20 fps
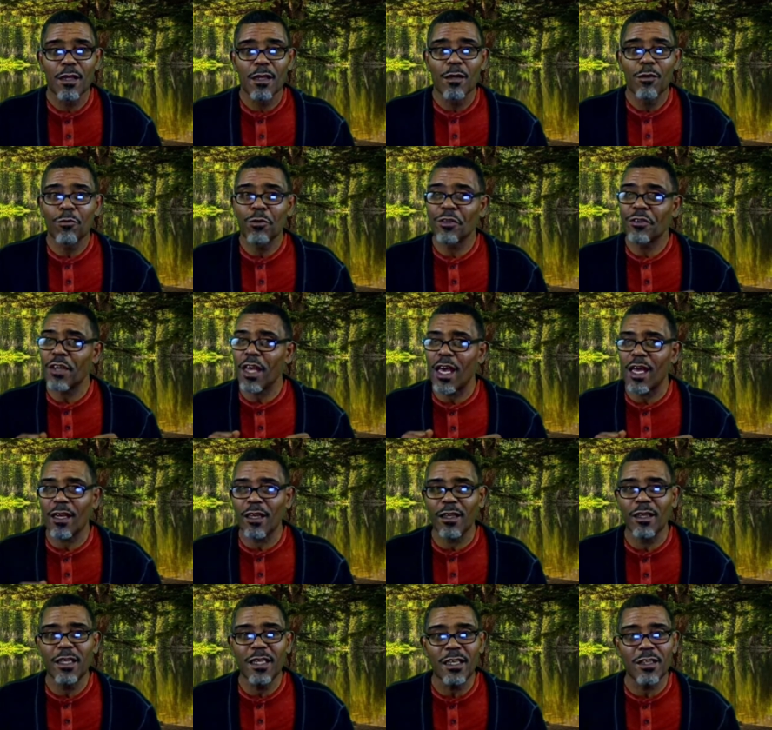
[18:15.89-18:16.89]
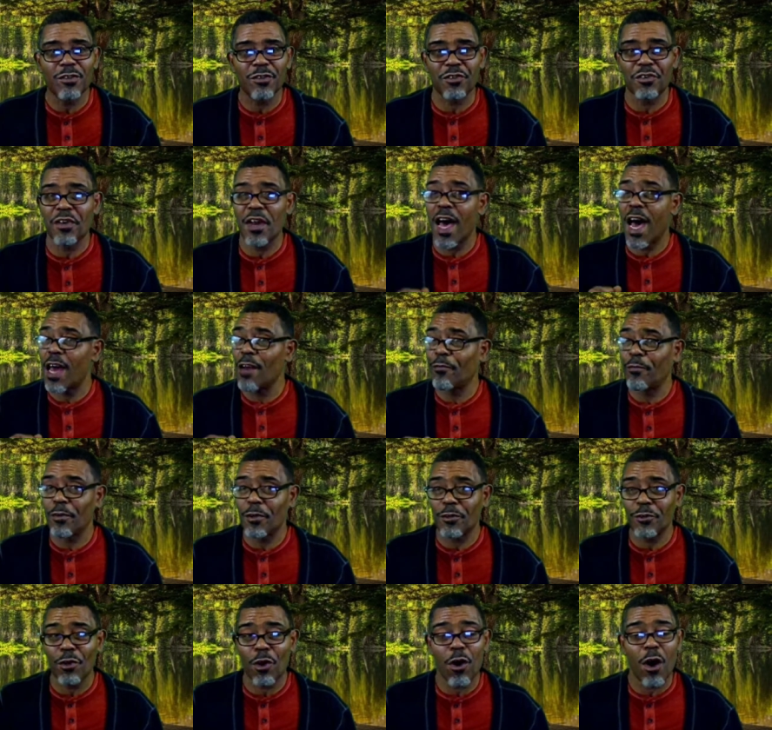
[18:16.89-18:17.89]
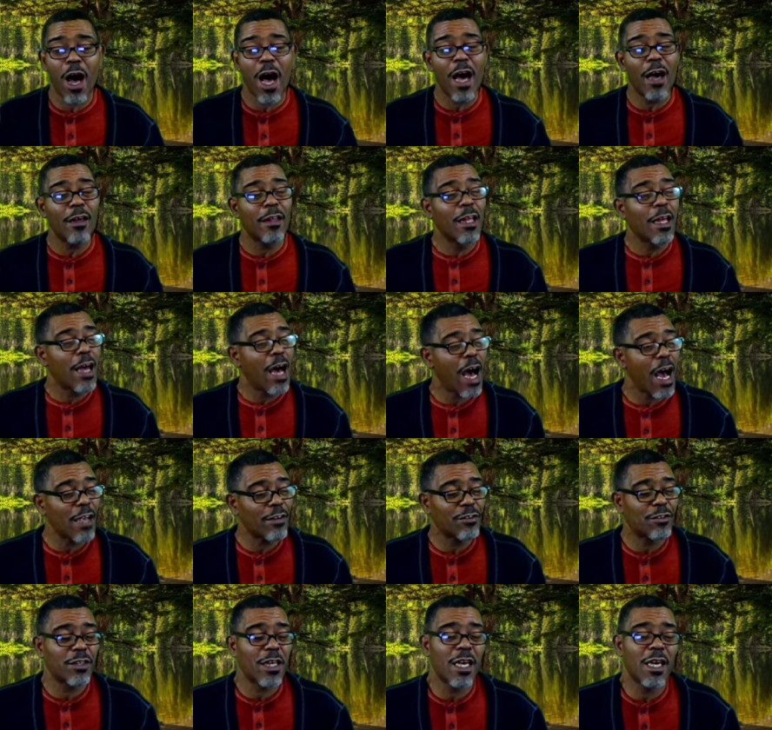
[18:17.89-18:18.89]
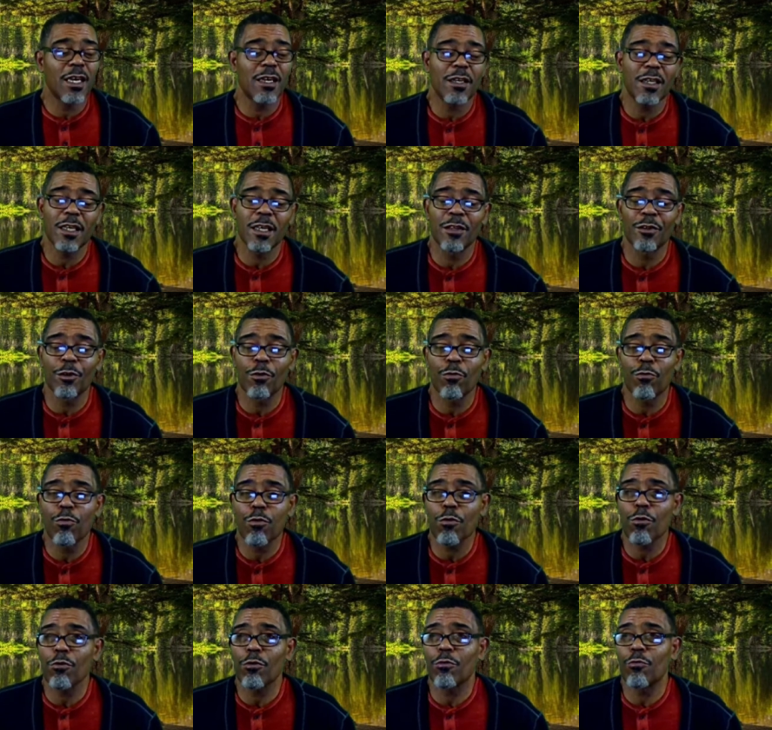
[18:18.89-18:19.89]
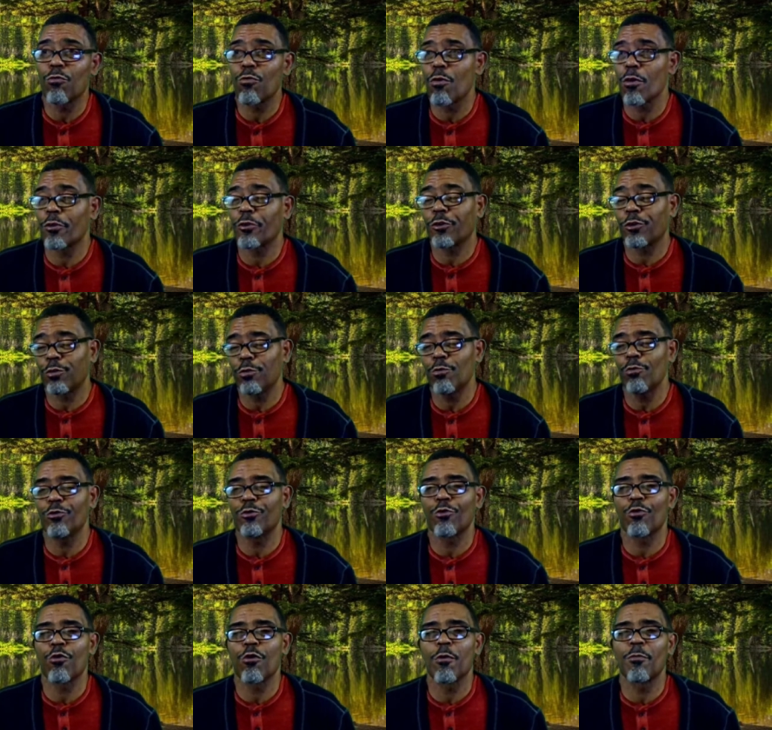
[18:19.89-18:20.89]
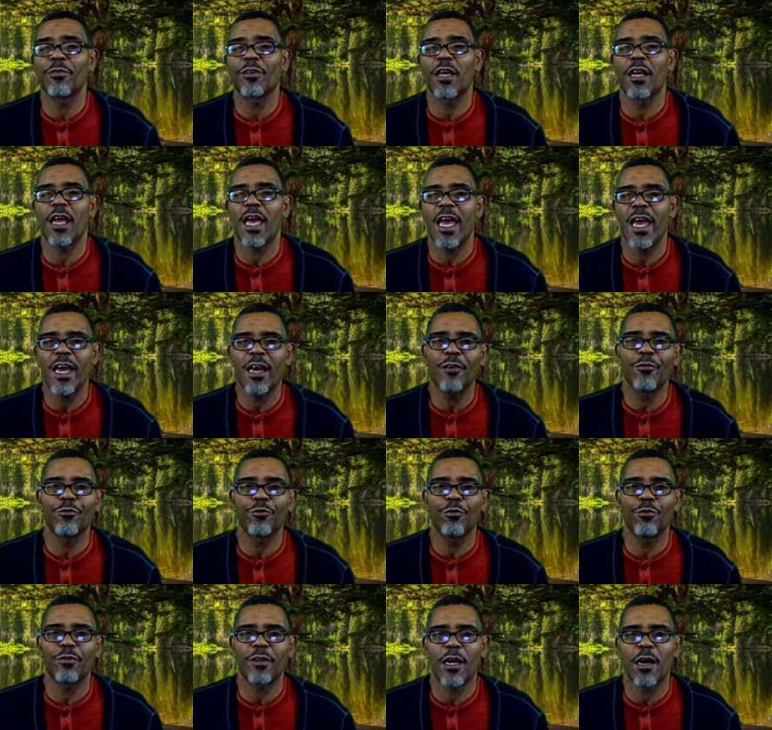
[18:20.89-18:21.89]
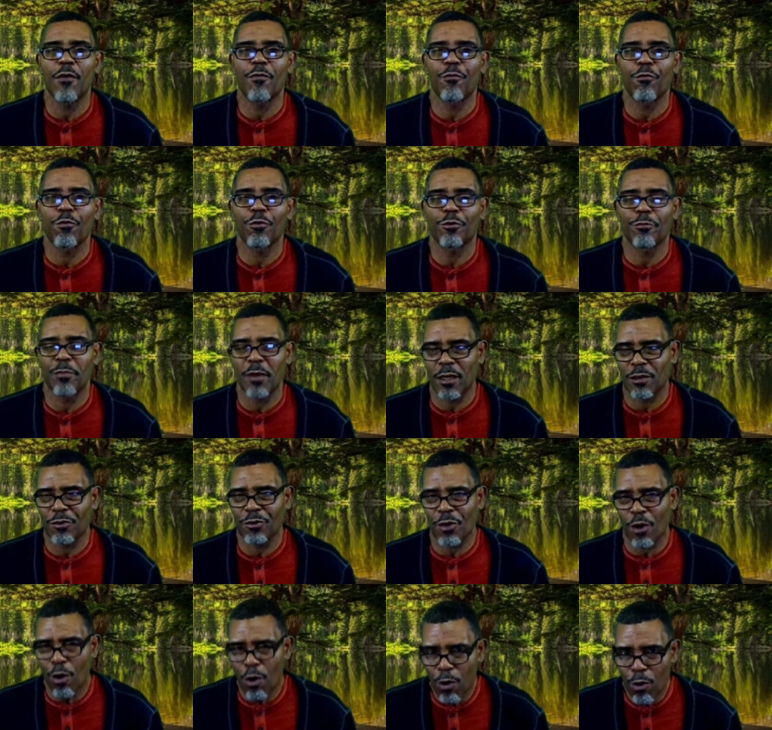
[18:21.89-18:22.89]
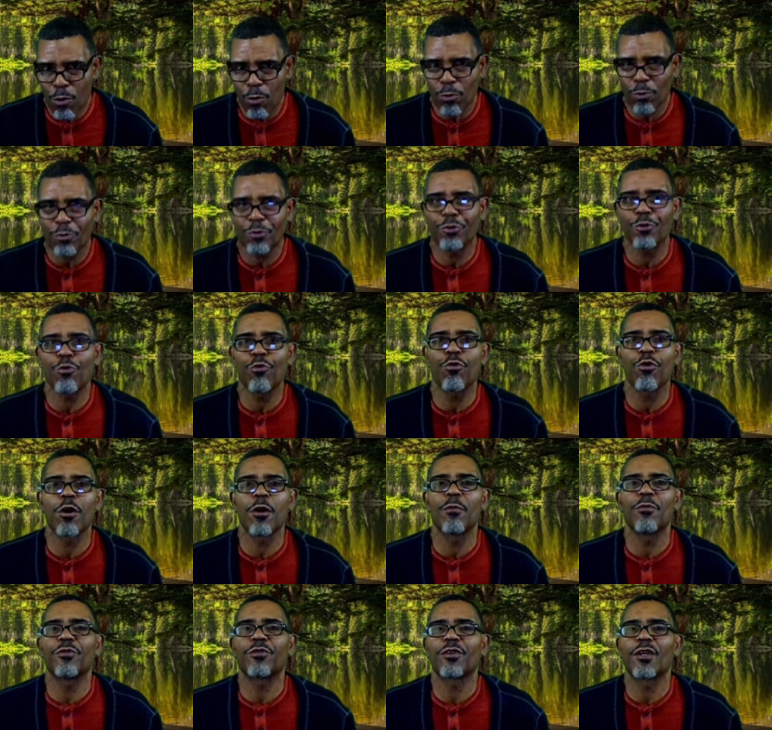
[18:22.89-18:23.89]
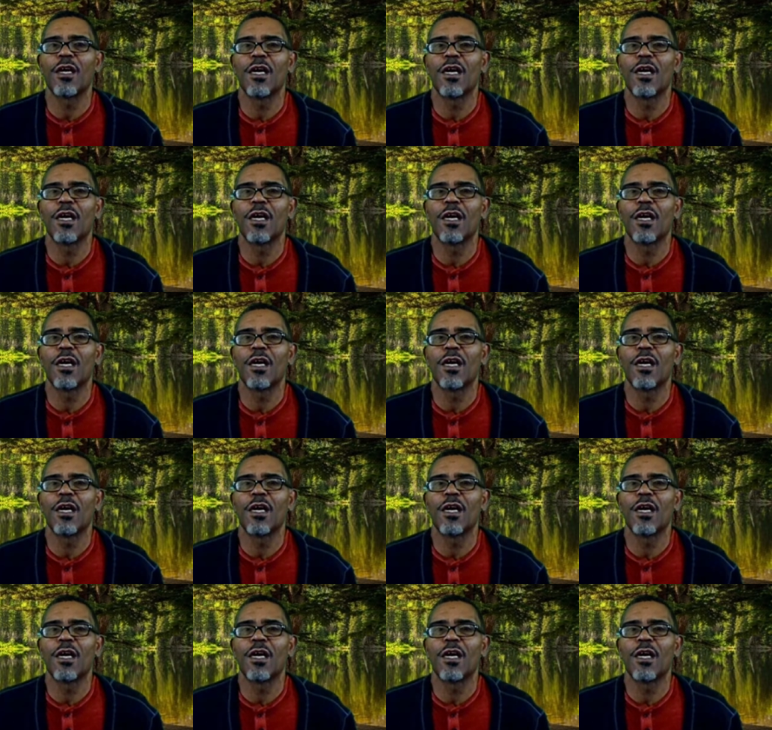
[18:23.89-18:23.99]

was at least nine foot tall. I, I stayed in the World War II dorms at Andrews Air Force Base, the old dorms.